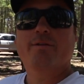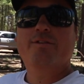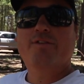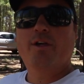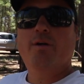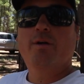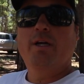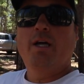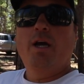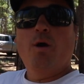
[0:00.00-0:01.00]
So
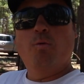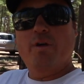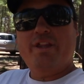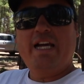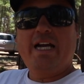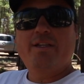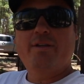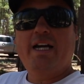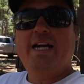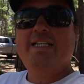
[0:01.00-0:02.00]
with that, you
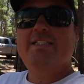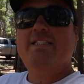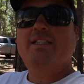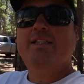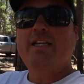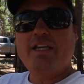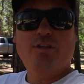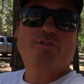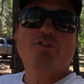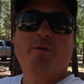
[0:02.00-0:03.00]
guys, thank
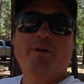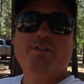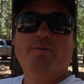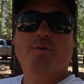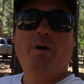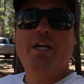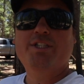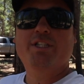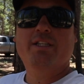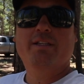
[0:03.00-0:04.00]
you so much for
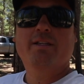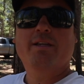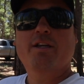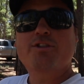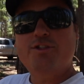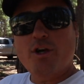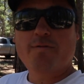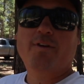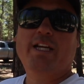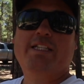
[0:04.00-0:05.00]
watching. Don't
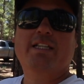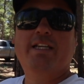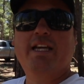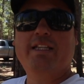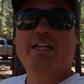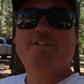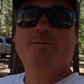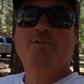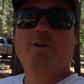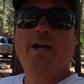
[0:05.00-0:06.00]
forget to kick that
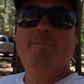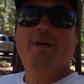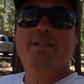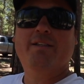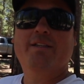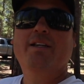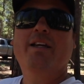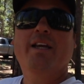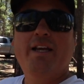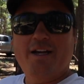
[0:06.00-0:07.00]
subscribe button,
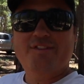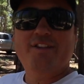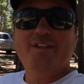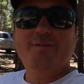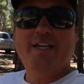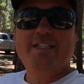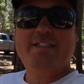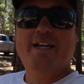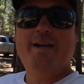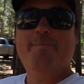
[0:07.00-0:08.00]
and I'll see you next
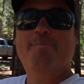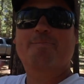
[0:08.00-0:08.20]
time.